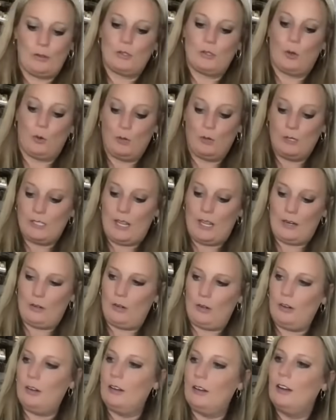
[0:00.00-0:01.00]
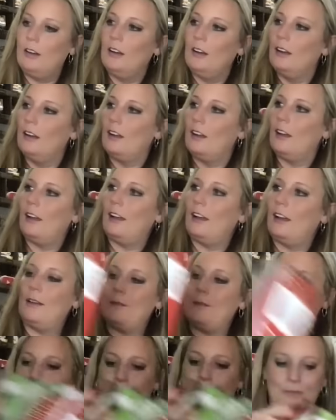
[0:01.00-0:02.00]
So does Xander.
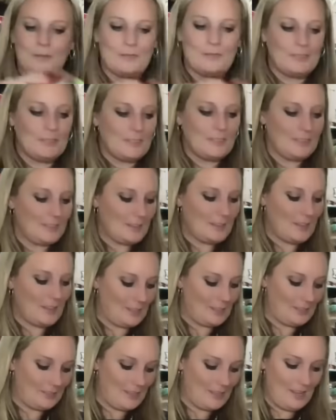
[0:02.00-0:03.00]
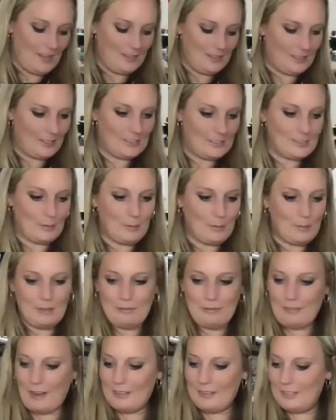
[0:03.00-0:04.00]
And to think that somebody
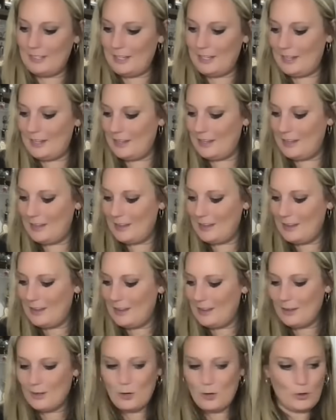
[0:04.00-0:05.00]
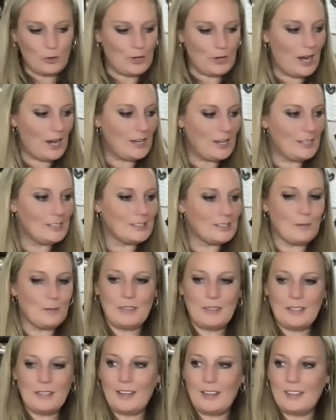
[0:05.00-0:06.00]
finally created
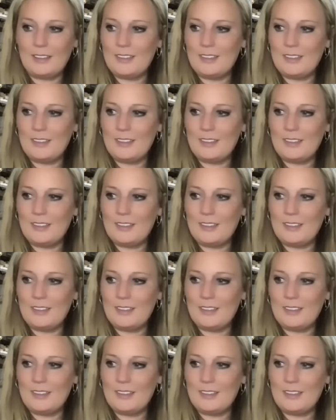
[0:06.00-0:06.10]
something like